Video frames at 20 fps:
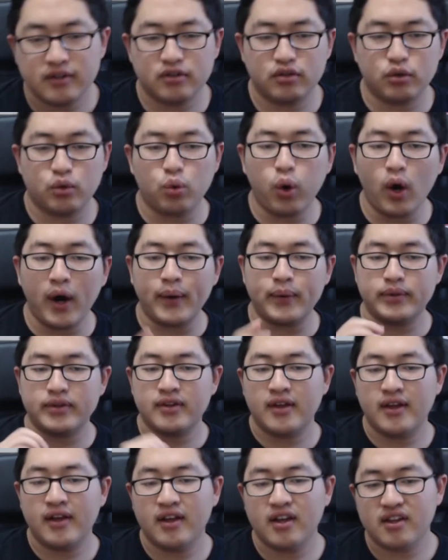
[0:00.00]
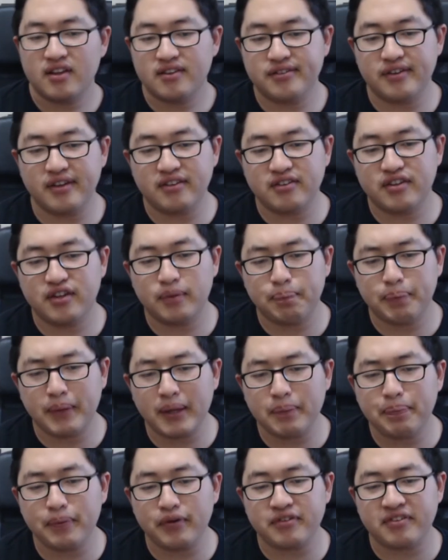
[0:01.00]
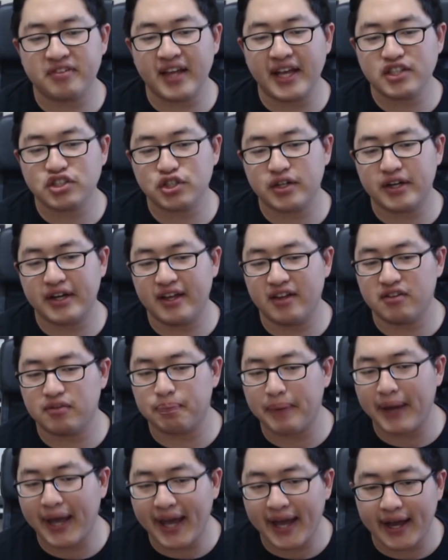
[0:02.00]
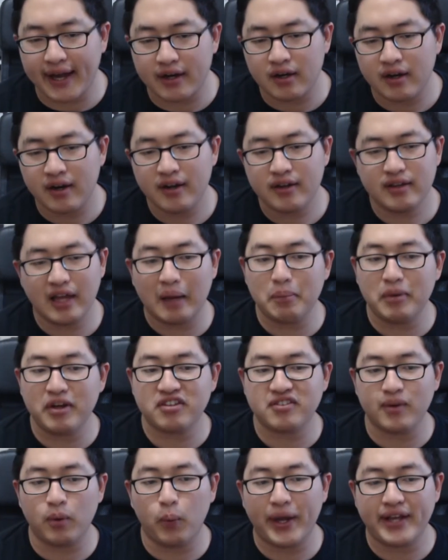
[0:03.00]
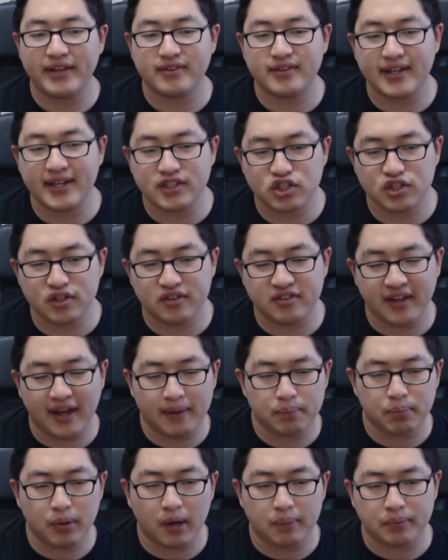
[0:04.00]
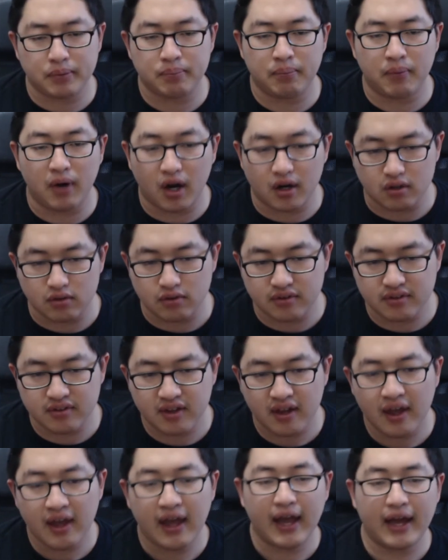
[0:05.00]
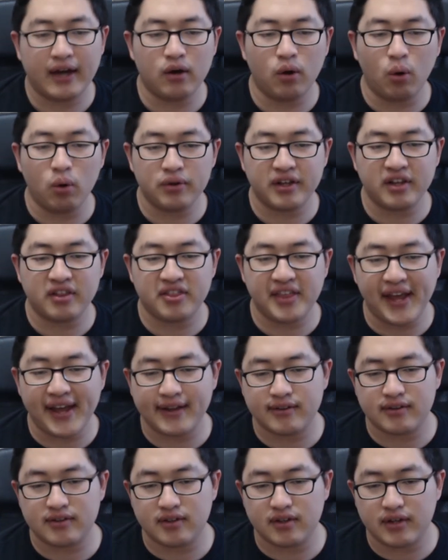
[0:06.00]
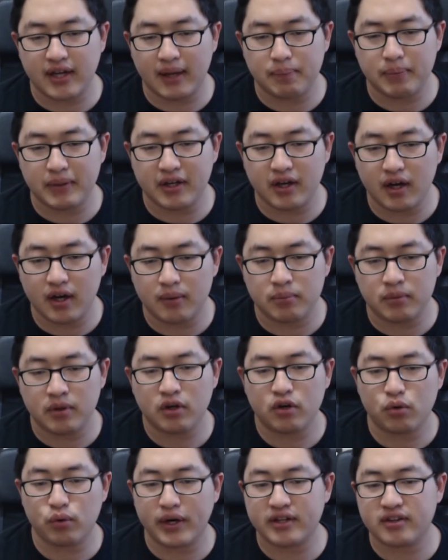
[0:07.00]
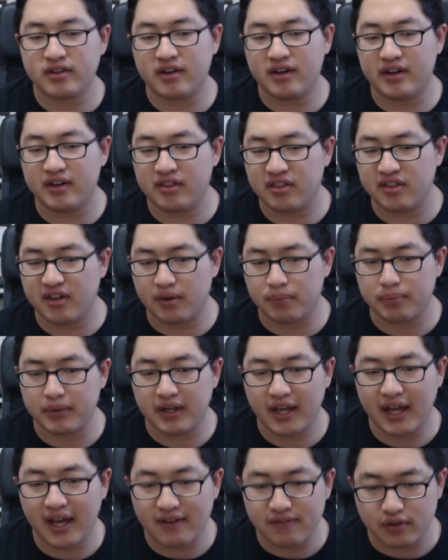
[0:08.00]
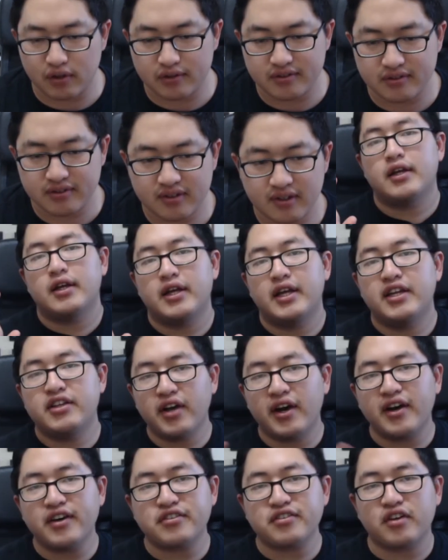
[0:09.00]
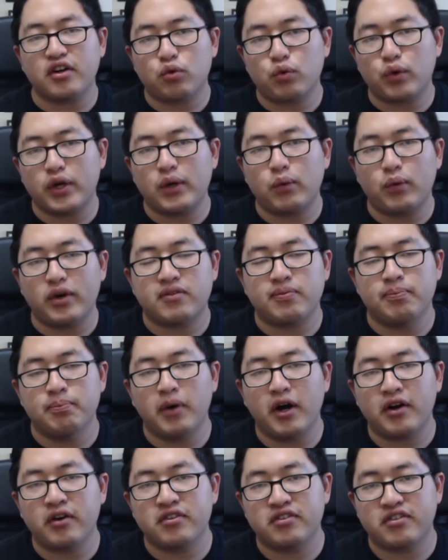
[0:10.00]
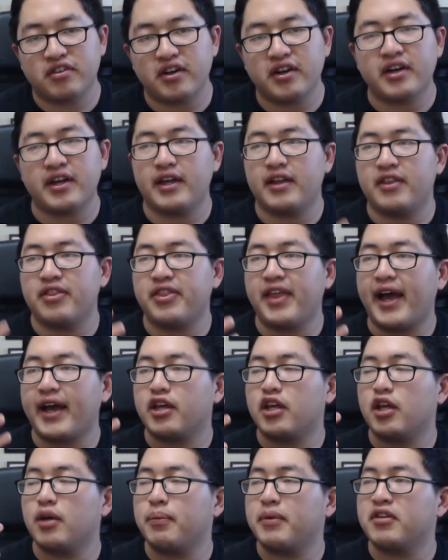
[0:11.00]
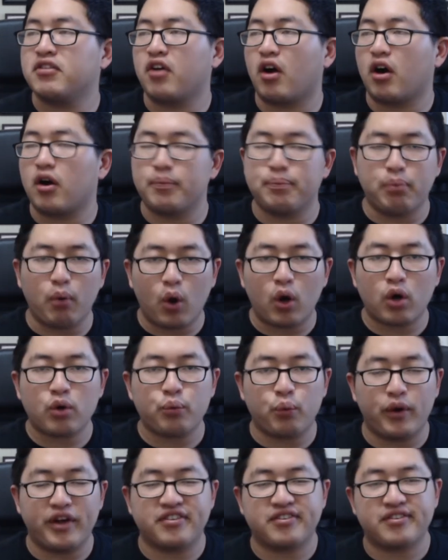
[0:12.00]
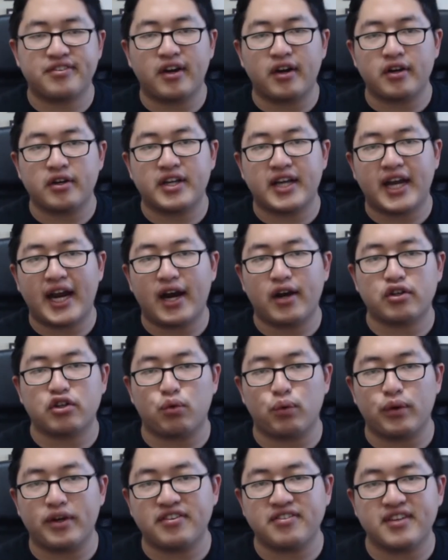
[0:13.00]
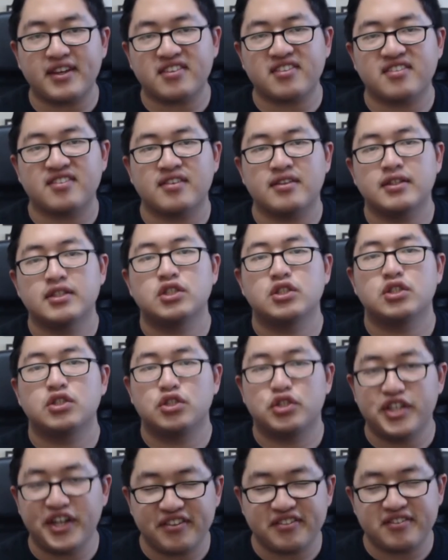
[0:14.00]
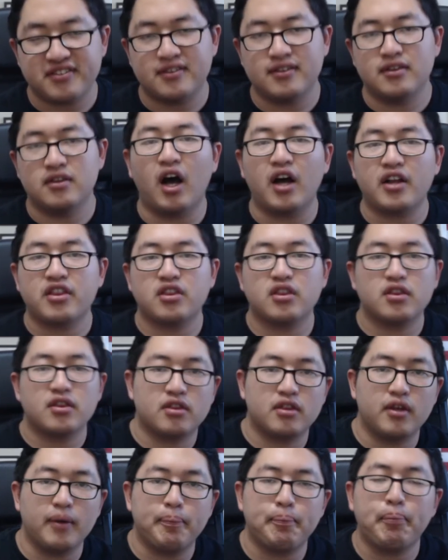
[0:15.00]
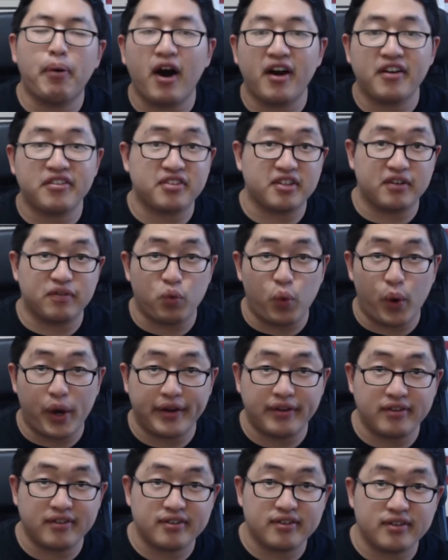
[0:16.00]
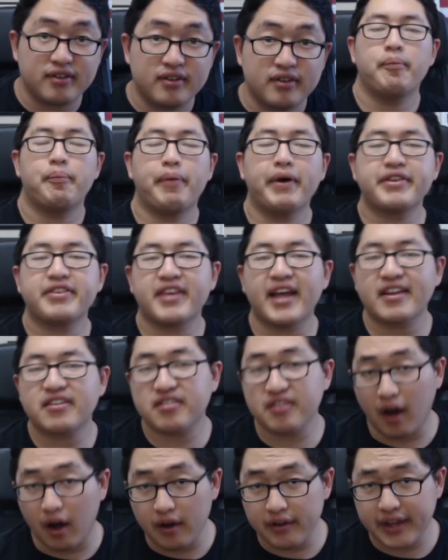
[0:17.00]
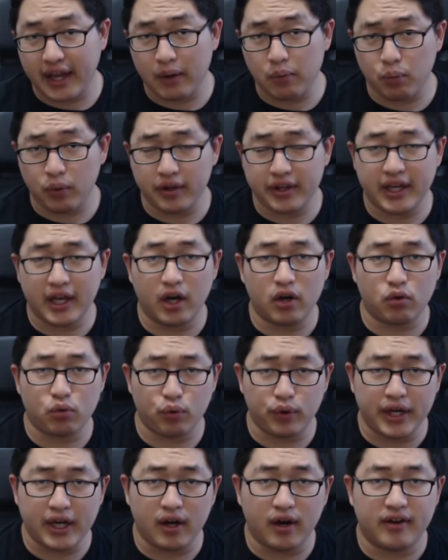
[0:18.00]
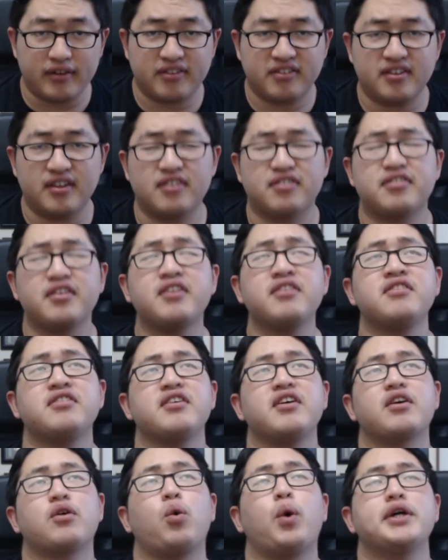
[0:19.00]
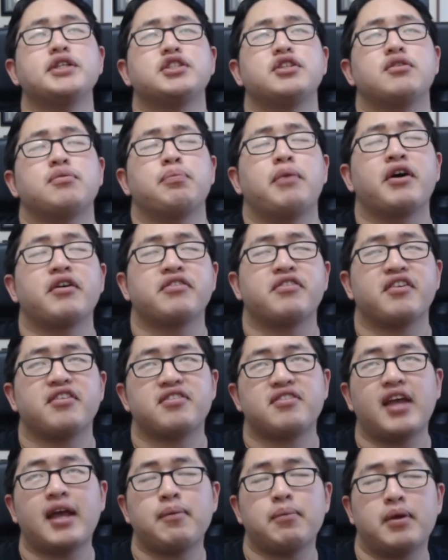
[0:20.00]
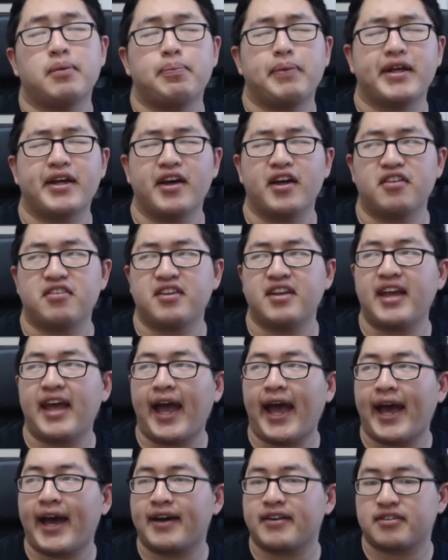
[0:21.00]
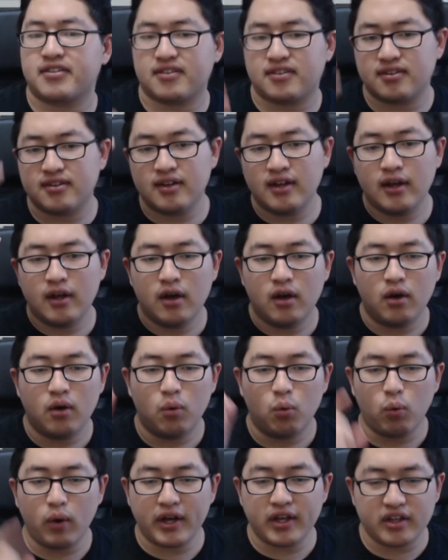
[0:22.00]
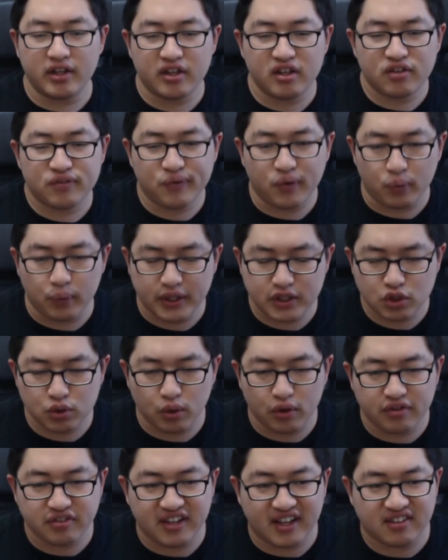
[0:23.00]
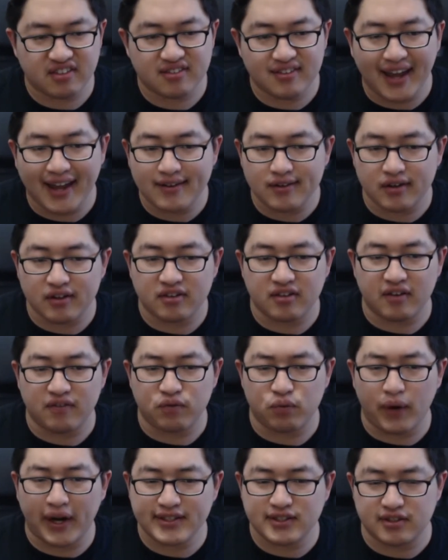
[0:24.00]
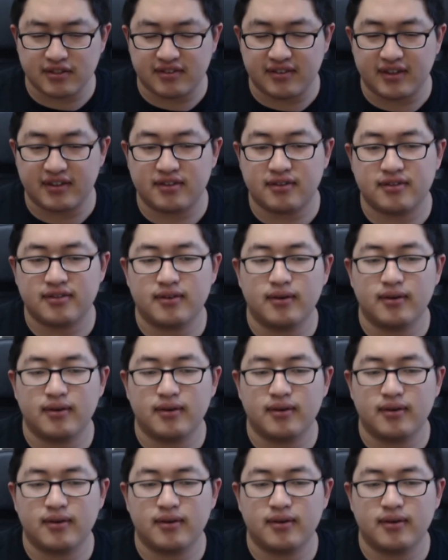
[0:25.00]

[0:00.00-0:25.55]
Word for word: To quote, since people's nature is bad, they must await teachers and proper models, and only then do they become correct in their behaviors. He does agree with Mengzi in that humans are born with certain characteristics, just not the positive ones. But that's all they really agree on. See, Xunzi questions Mengzi's statement because he asks, what use for rituals and standards of righteousness?